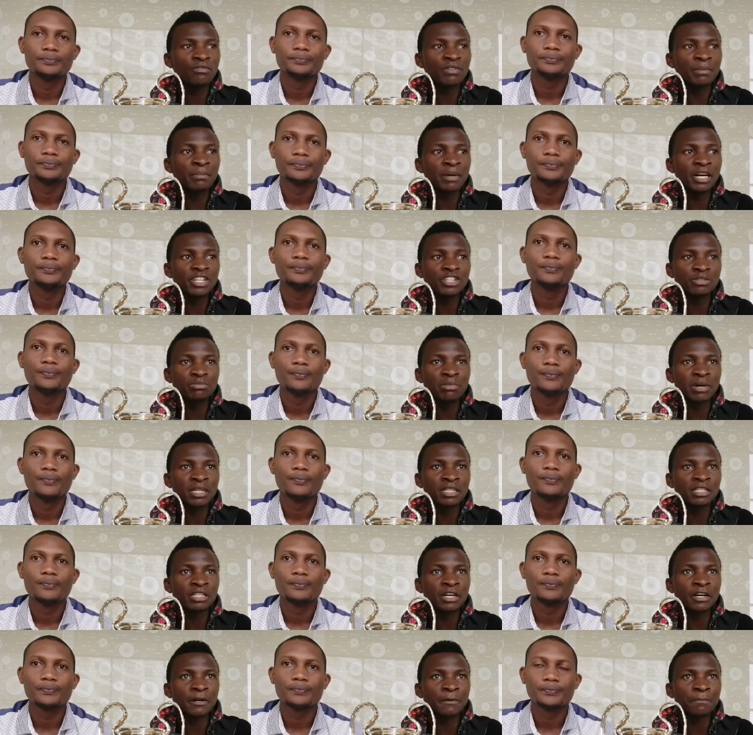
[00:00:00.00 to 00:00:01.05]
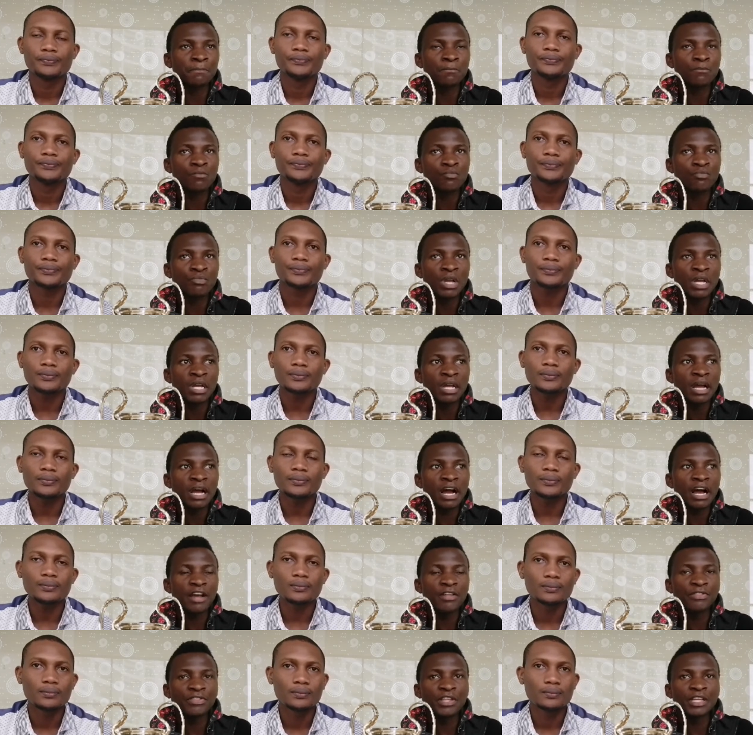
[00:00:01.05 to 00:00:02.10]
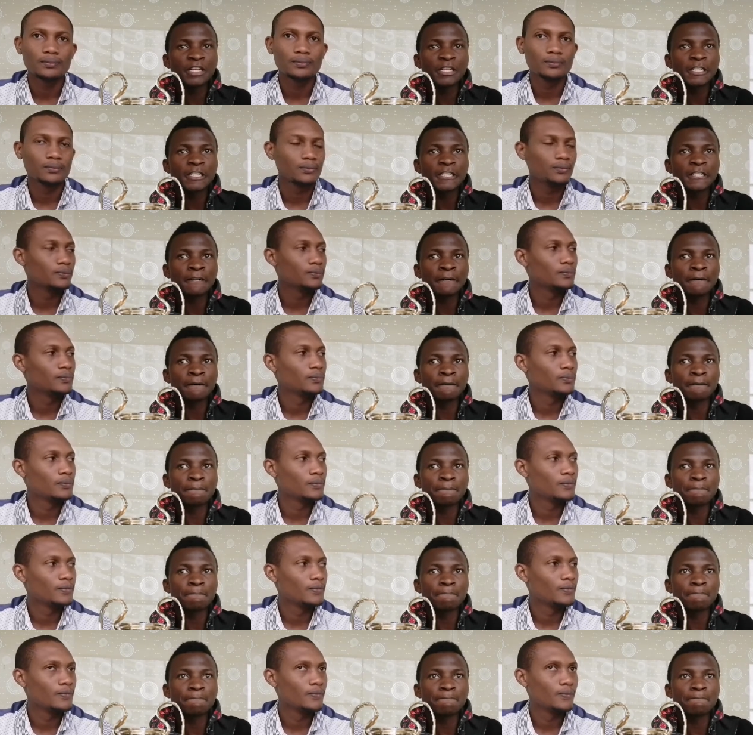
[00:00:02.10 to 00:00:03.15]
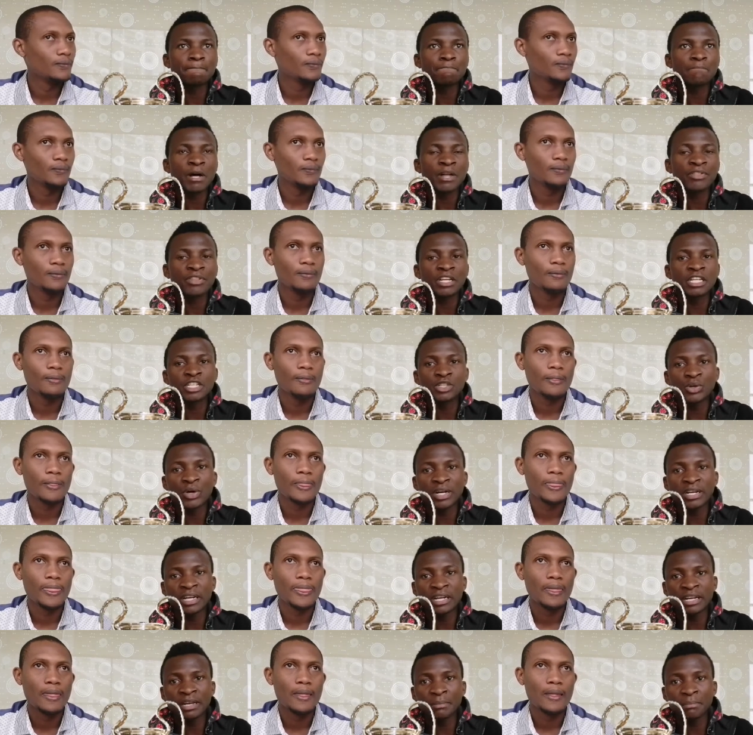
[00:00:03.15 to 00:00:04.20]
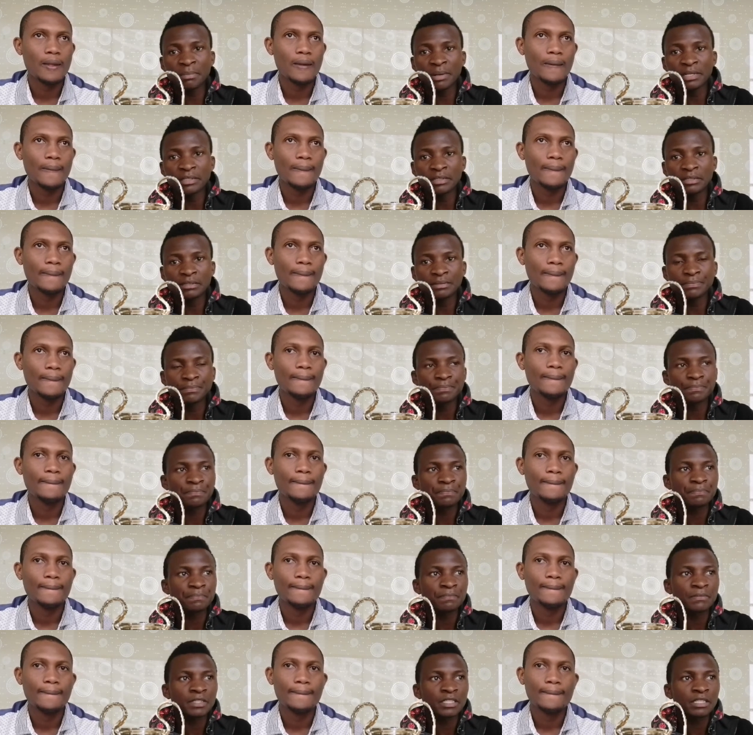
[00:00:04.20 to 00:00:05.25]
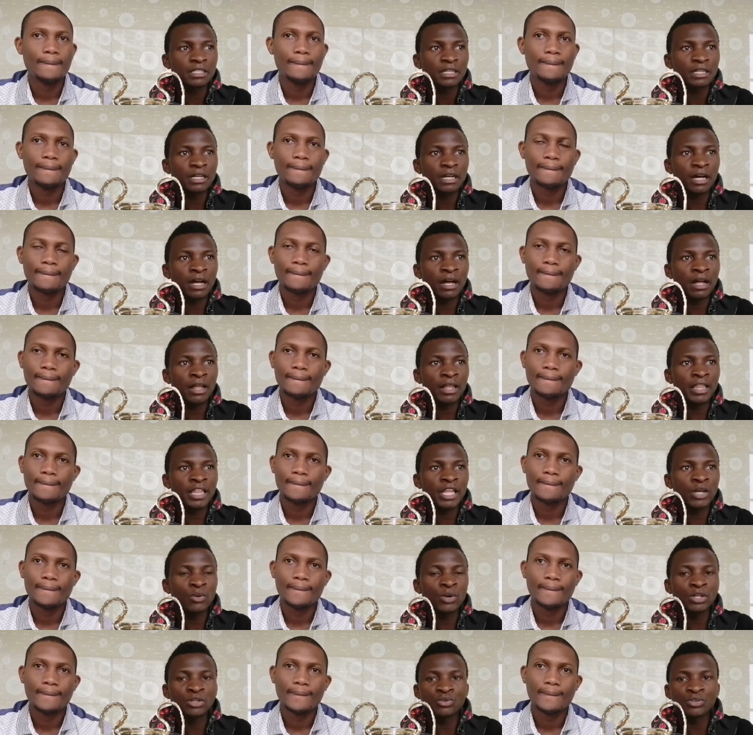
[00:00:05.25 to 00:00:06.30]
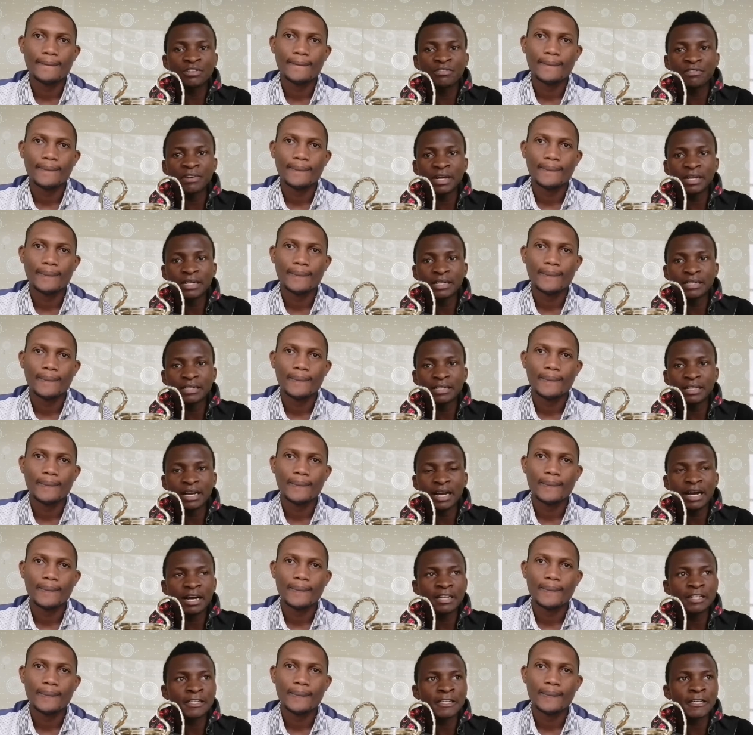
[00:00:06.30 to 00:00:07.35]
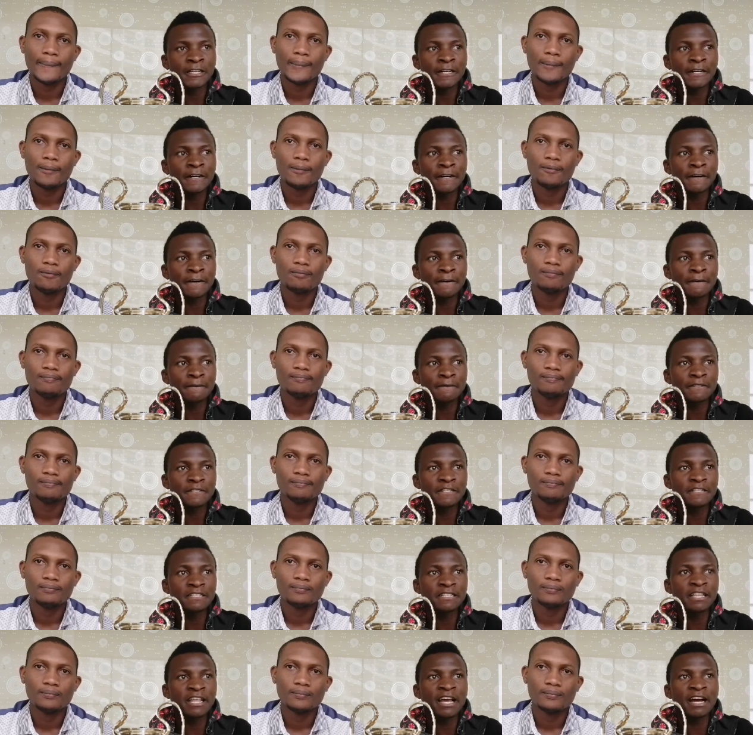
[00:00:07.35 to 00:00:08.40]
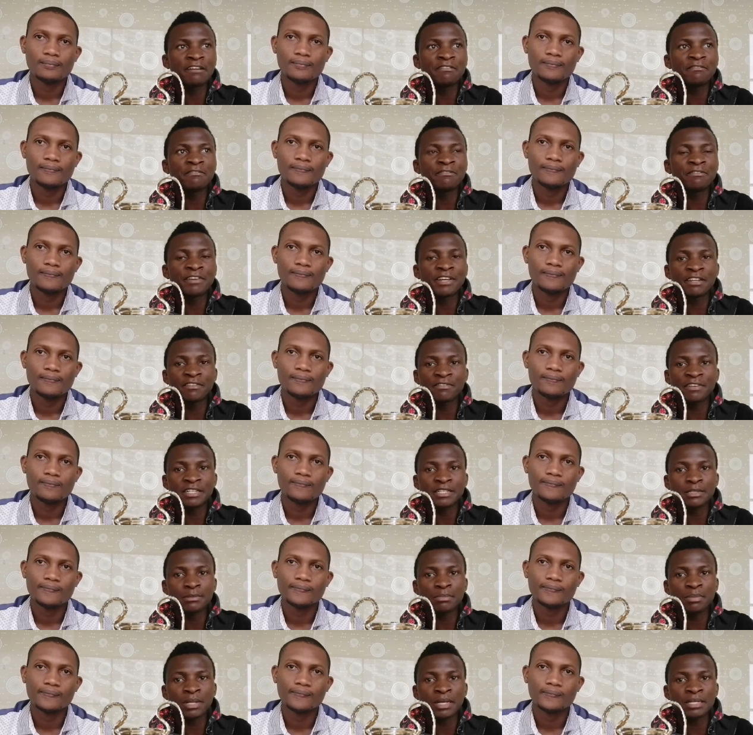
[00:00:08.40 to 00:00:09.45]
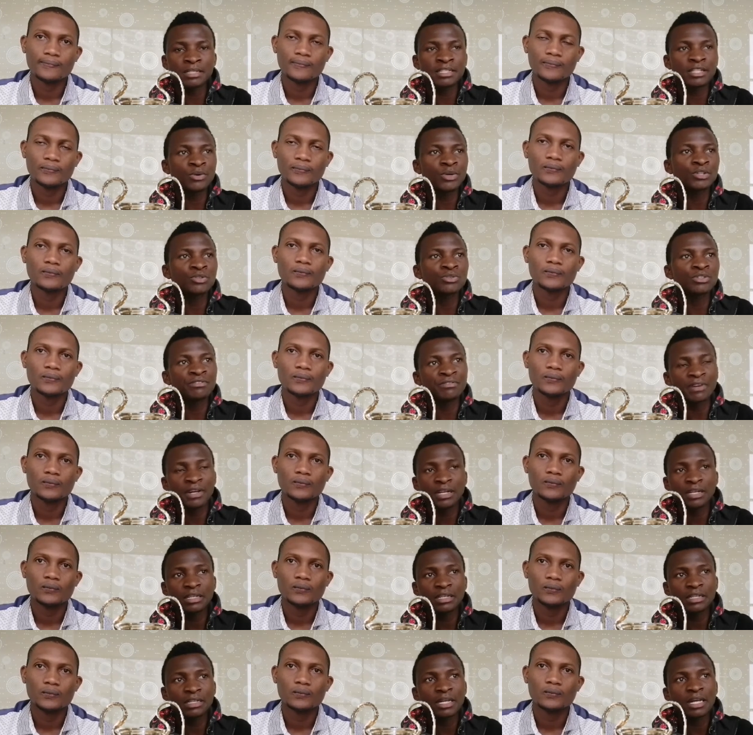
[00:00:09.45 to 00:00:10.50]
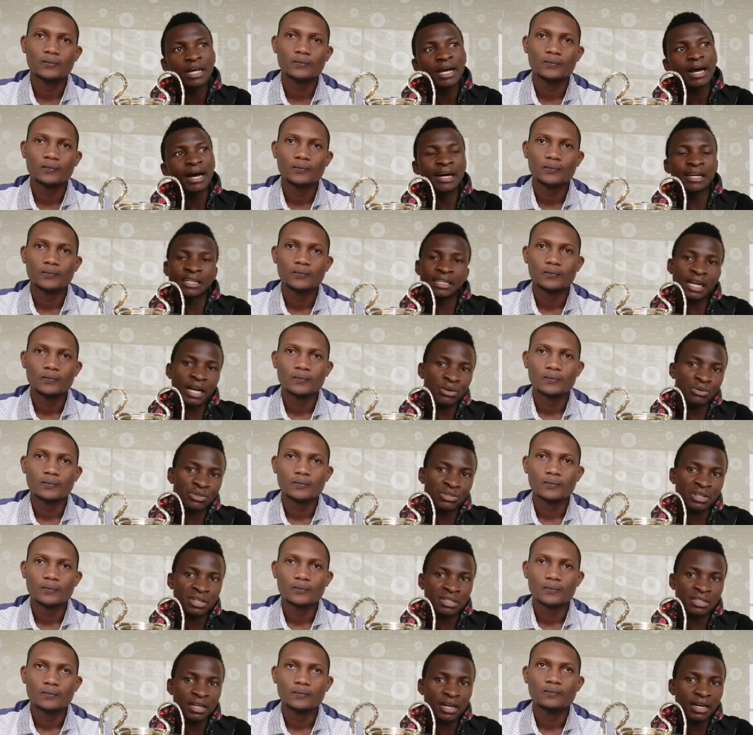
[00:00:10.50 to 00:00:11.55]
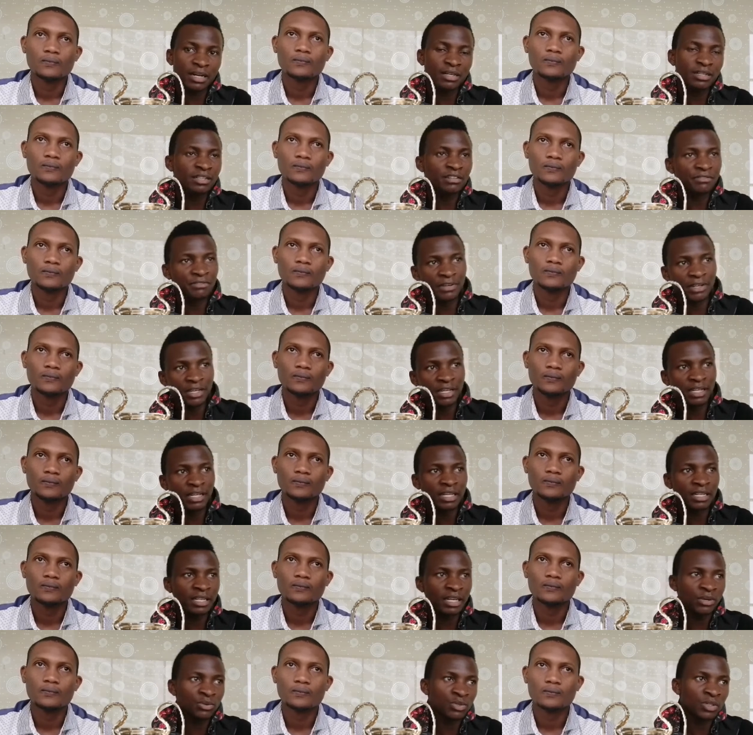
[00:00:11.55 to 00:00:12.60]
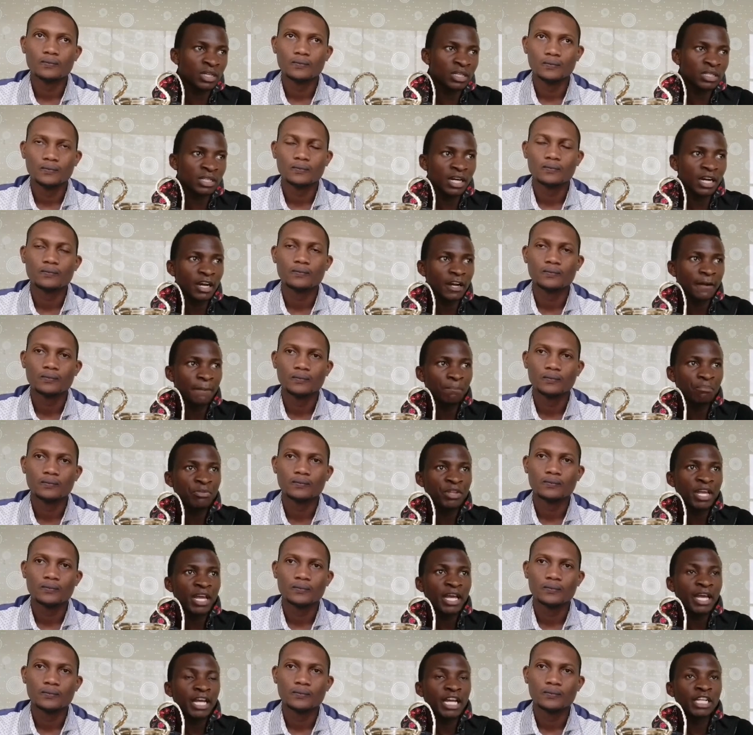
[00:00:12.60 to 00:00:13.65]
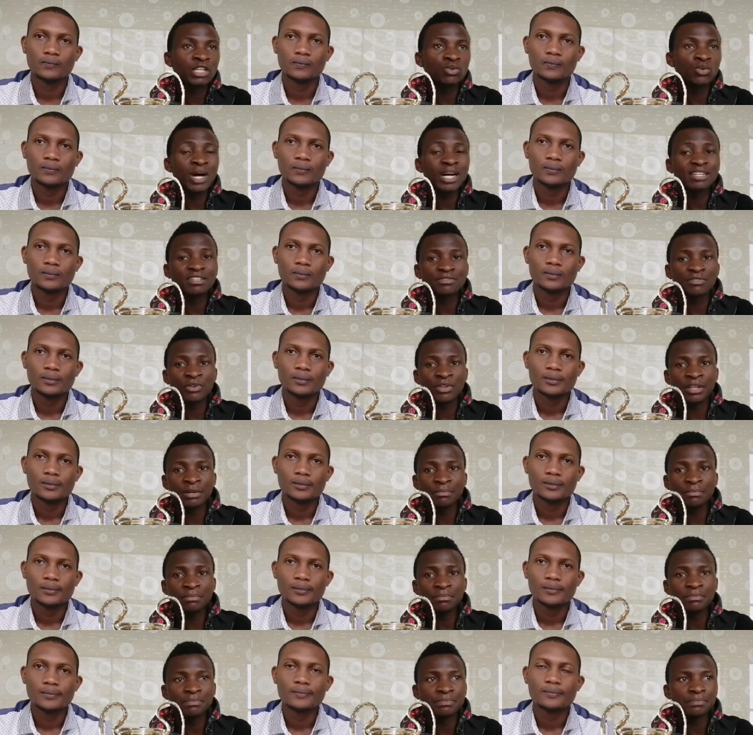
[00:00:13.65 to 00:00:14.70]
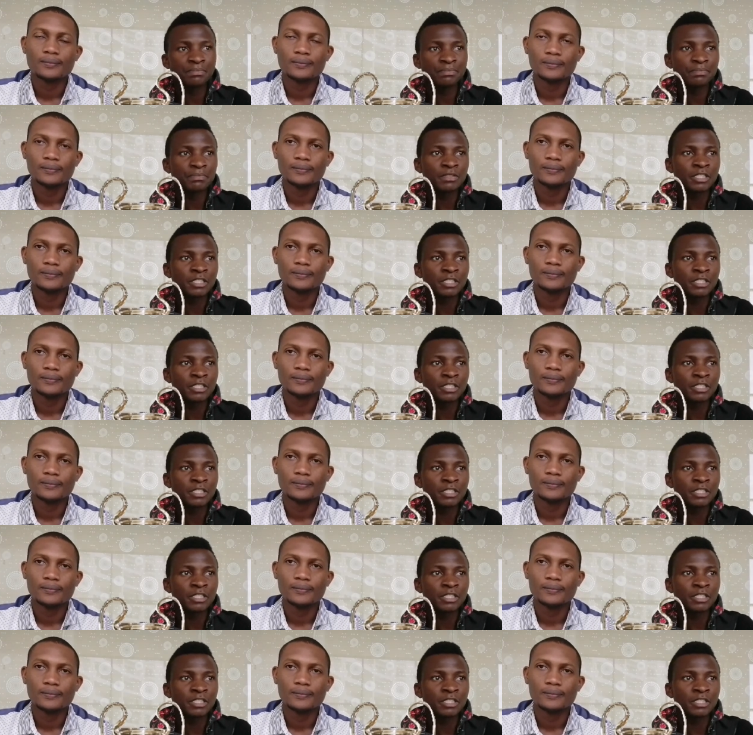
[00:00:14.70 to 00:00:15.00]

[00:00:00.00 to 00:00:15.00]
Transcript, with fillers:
Speaker 1: of the match, but uh, I think um, Atletico had a game plan. Uh, they were to defend, and uh, since they are very fast players, they were to defend and counter attack, defending and counter attack. It worked for them.